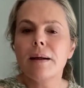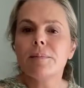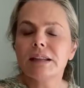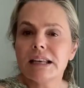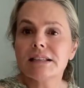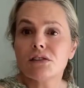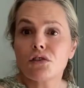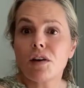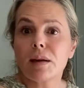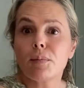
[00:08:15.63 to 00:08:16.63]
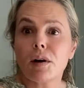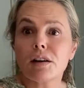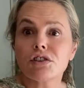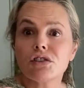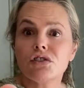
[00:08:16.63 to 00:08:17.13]
But this is a great
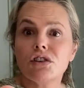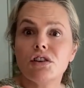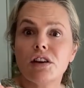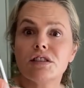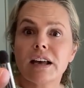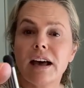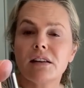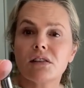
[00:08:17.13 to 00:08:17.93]
brush, Studio 10,